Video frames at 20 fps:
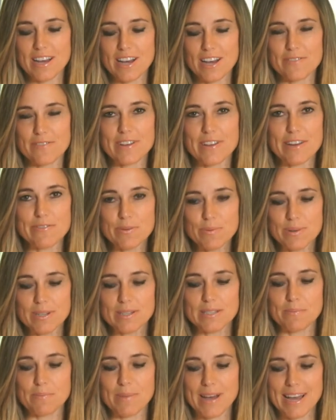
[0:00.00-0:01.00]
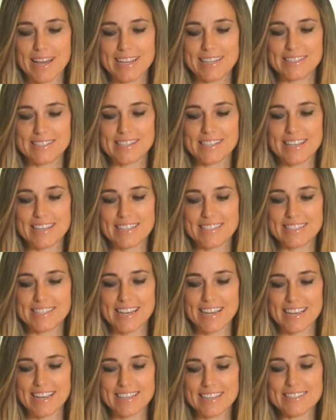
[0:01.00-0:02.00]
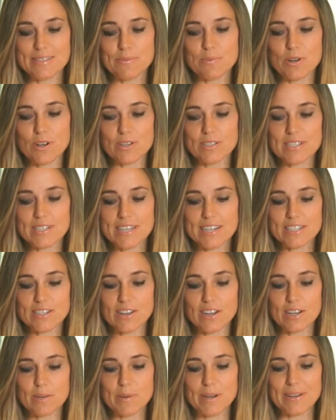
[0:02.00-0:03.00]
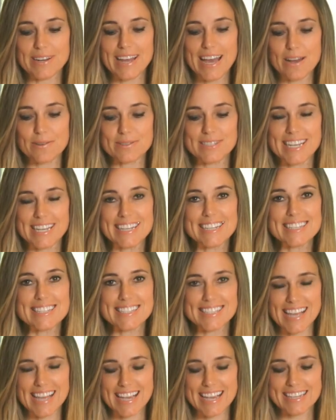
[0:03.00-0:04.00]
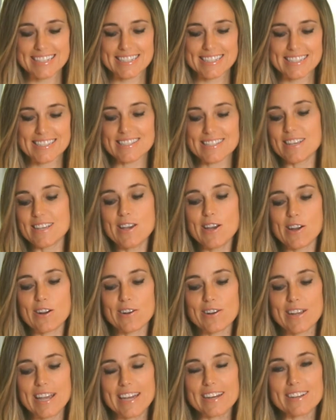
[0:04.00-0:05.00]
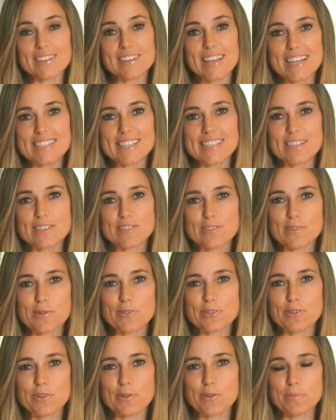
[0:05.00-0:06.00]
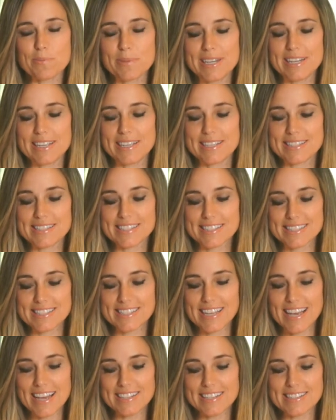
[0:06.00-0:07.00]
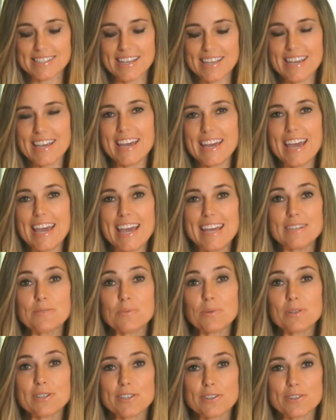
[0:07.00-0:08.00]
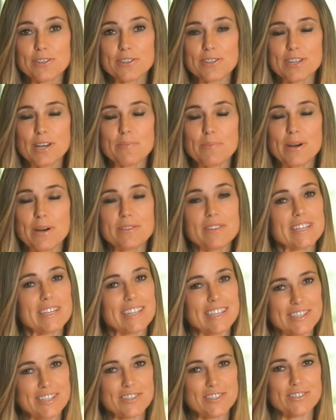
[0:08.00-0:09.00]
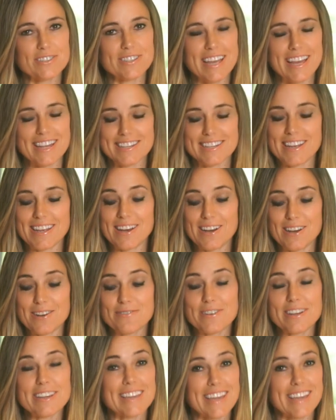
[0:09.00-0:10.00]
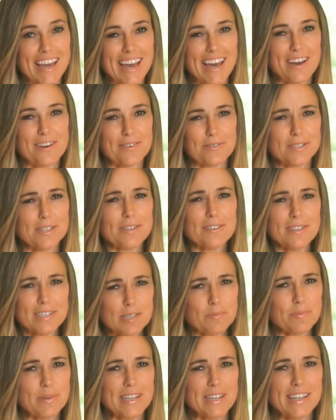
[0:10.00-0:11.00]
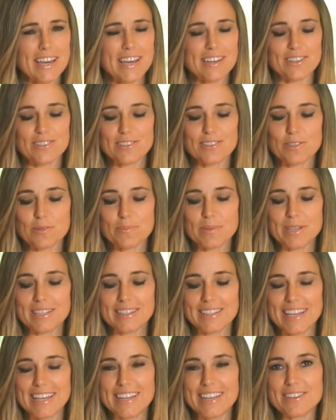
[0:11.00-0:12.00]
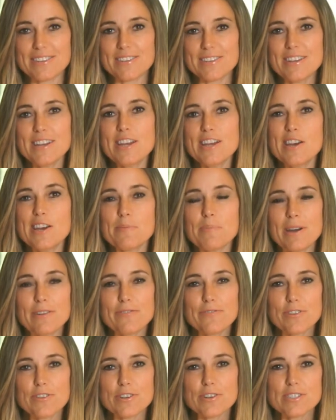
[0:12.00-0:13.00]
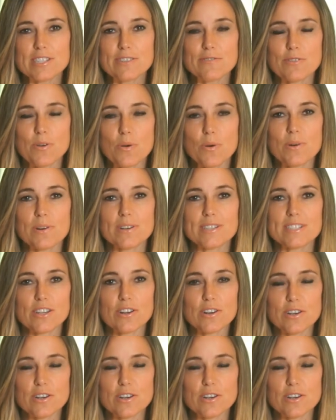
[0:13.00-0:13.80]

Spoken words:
of everyone's minds these days. We're also going to talk about how data scientists are analyzing social media success, and we'll learn about the Internet of Cows. I'll explain that a little bit later, but first, of course,